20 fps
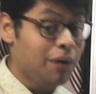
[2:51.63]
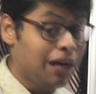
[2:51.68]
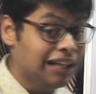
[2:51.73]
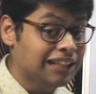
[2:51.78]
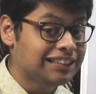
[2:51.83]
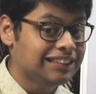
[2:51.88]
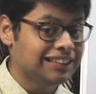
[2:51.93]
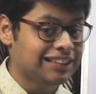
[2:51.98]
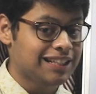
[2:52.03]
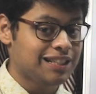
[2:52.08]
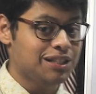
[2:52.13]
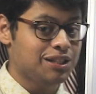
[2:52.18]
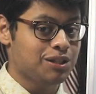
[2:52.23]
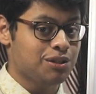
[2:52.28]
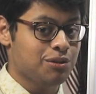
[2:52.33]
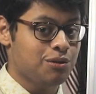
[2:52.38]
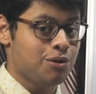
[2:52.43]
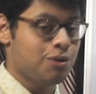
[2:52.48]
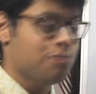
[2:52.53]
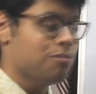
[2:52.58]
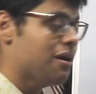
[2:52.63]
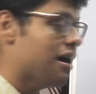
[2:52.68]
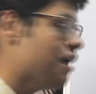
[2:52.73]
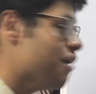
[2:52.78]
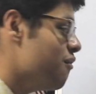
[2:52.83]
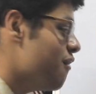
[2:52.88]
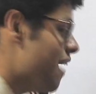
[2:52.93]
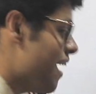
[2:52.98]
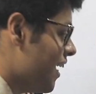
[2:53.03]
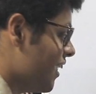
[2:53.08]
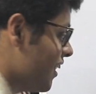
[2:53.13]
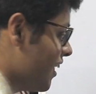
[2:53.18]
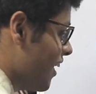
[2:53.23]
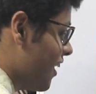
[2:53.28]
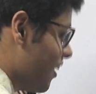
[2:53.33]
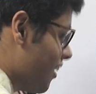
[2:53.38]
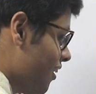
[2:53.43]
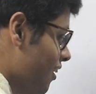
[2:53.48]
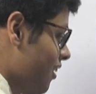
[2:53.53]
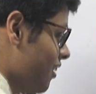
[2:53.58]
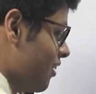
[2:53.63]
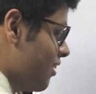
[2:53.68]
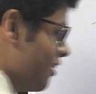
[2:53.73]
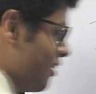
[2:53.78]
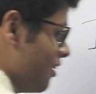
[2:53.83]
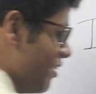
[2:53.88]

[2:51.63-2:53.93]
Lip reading: person to whom you are writing.